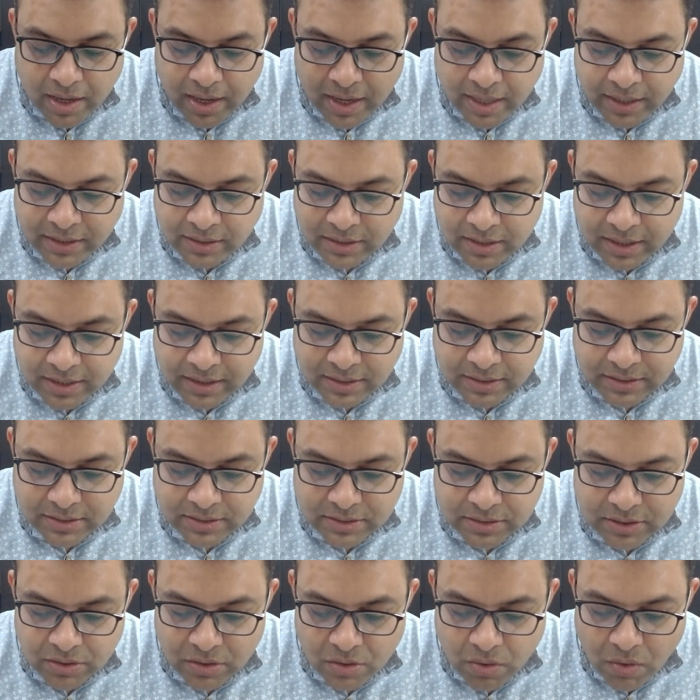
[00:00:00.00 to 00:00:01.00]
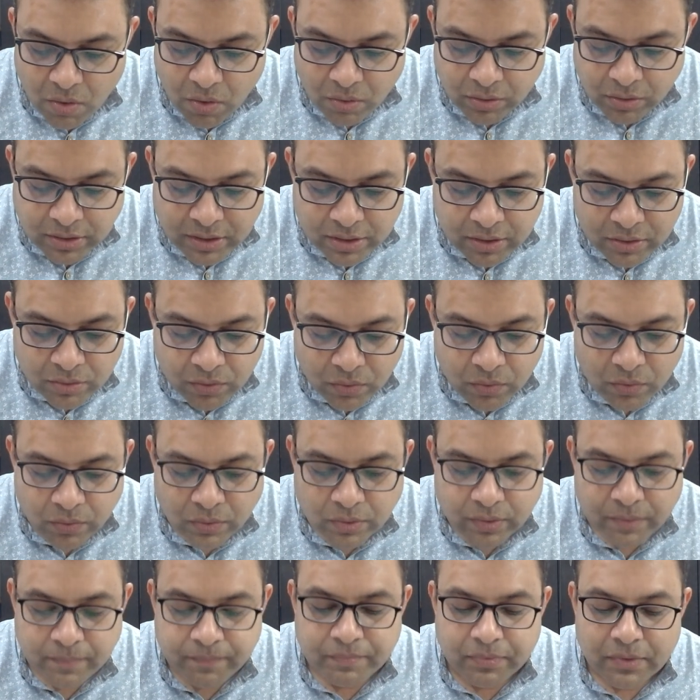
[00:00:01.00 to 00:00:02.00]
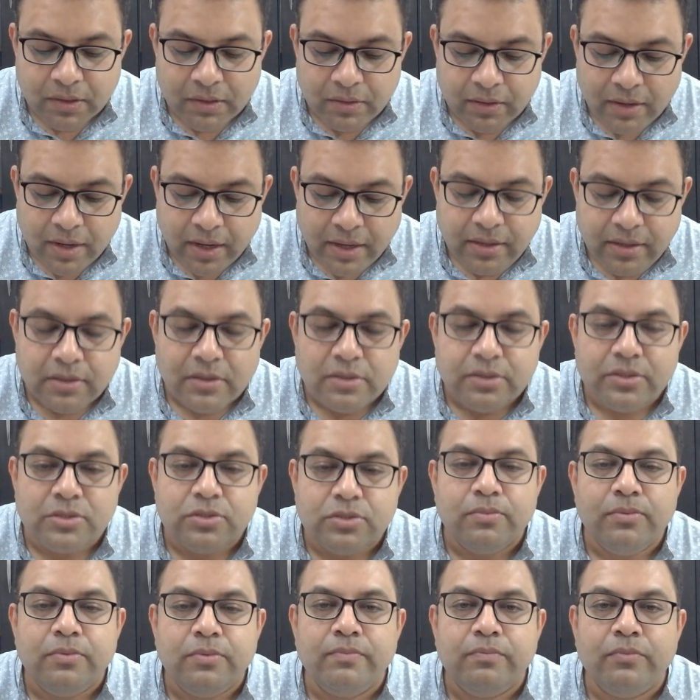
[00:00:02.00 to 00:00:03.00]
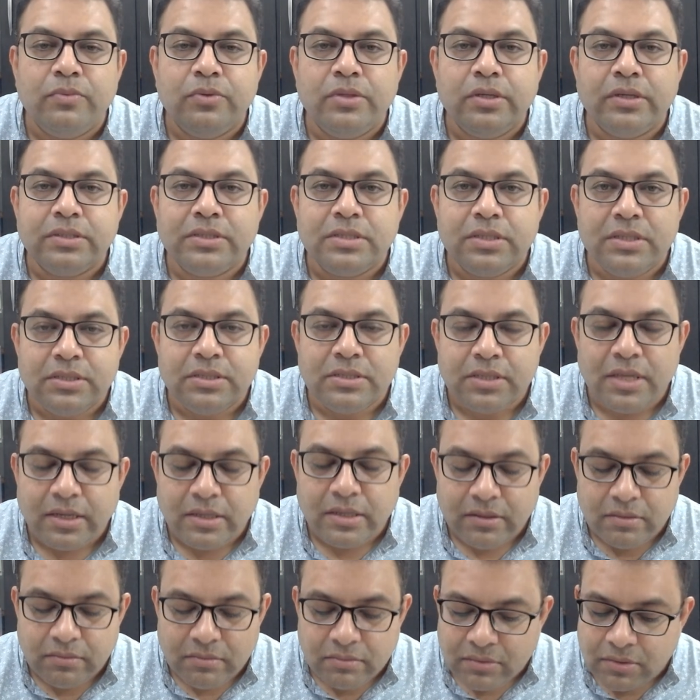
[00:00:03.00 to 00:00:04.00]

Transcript: and things on their own, right? So Buddha says that,